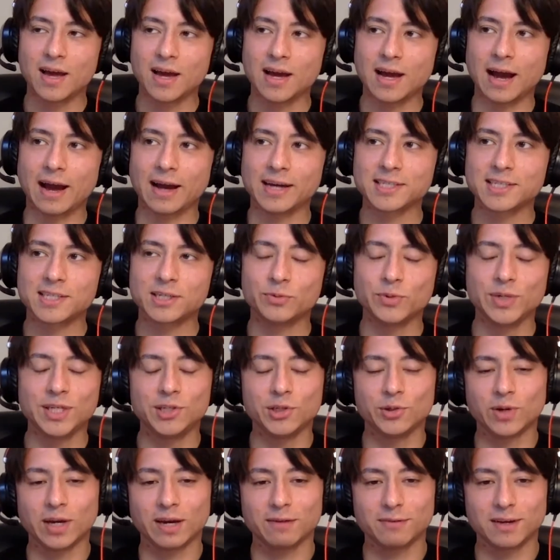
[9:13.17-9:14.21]
Actually, we
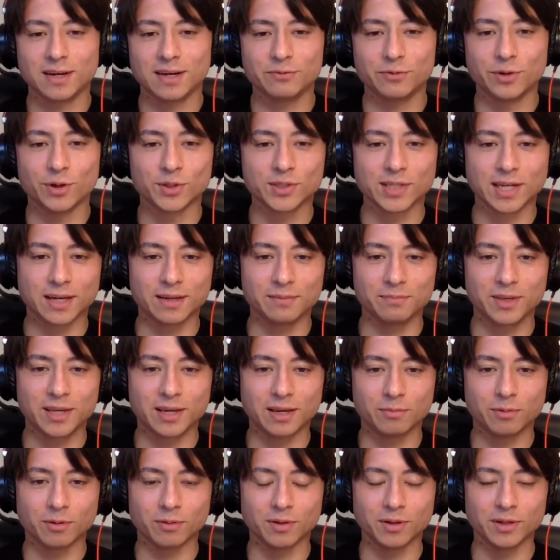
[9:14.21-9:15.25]
do have a real-time
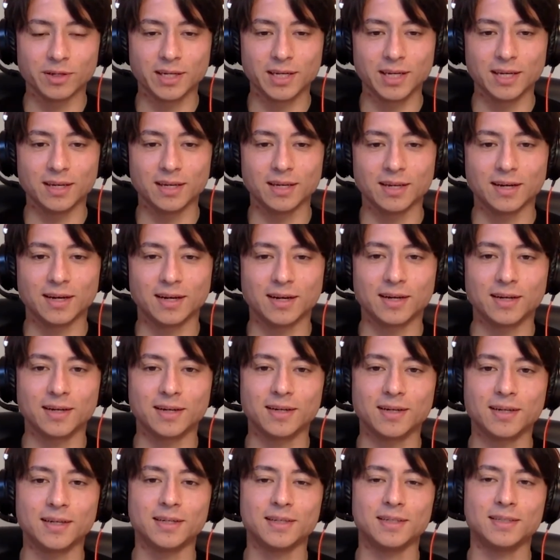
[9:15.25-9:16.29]
capability.
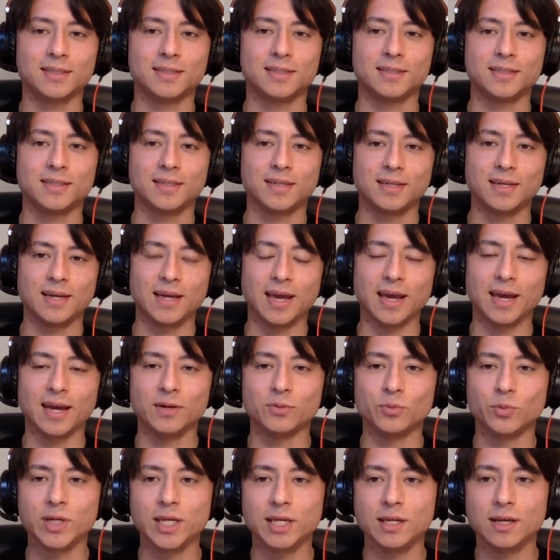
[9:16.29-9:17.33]

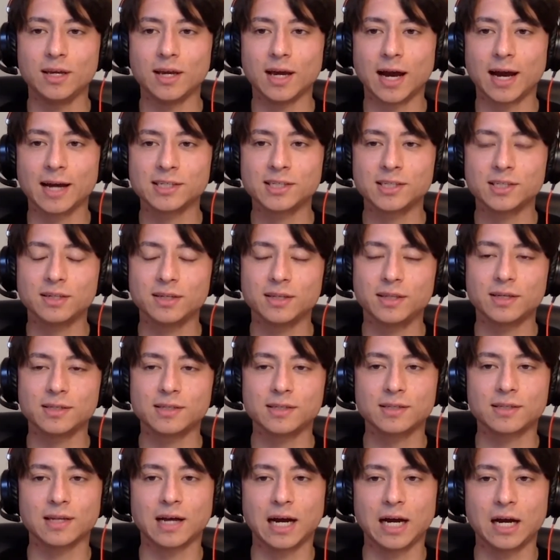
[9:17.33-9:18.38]
And this
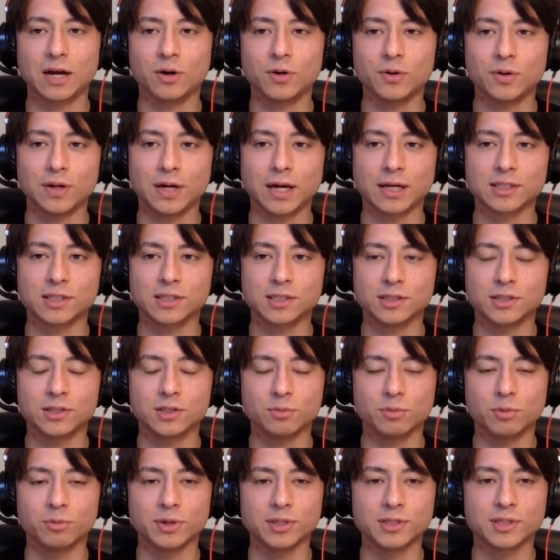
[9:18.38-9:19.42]
is how actually
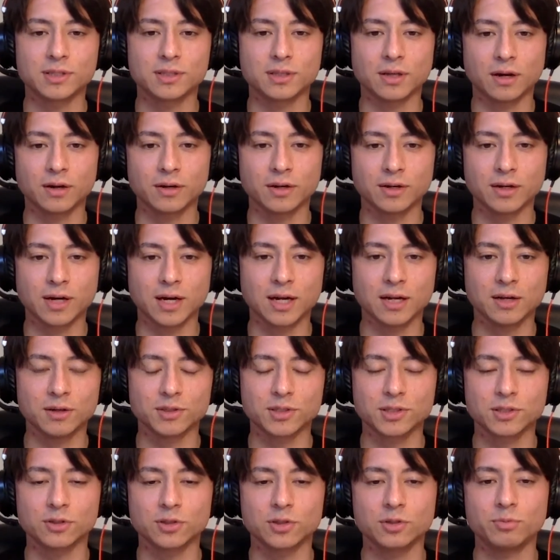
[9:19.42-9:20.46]
Supabase started out.
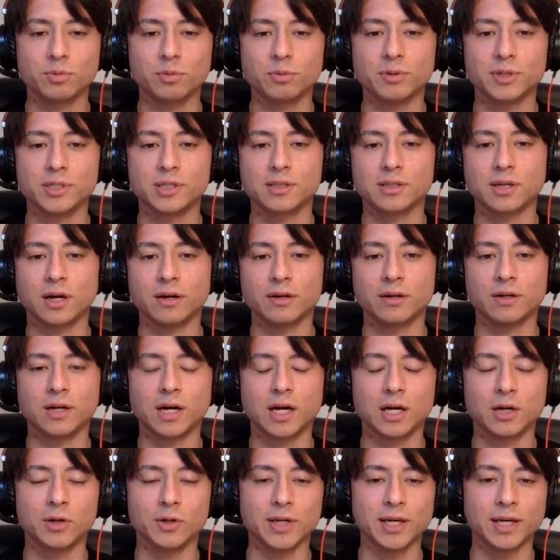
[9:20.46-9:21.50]
So Supabase started
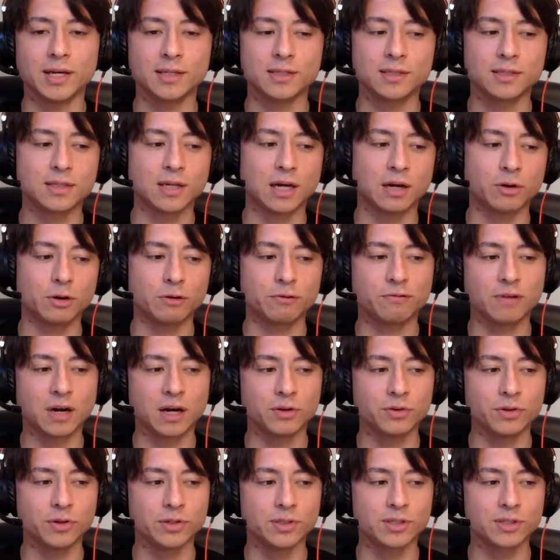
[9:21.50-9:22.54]
out as our
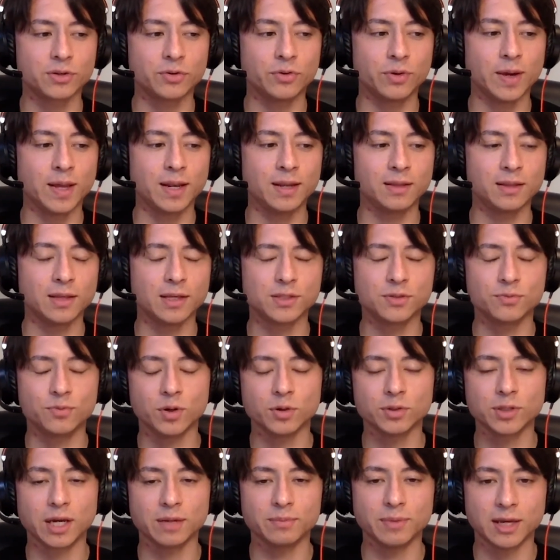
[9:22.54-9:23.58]
founders creating this
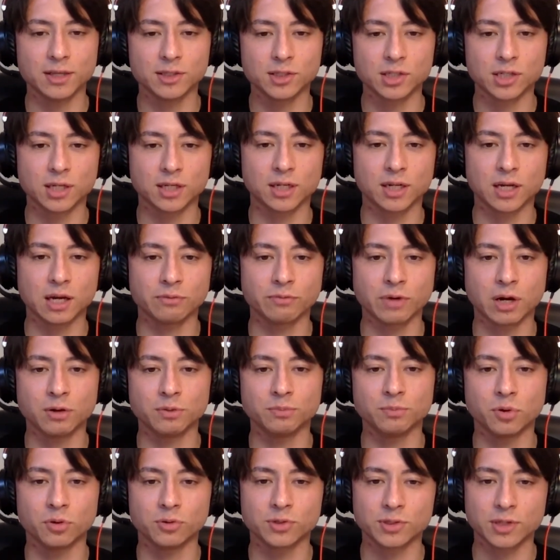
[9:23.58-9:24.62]
real-time engine
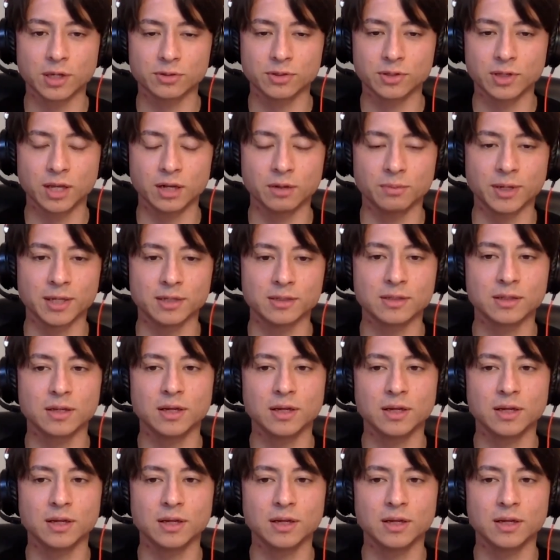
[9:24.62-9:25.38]
around Postgres database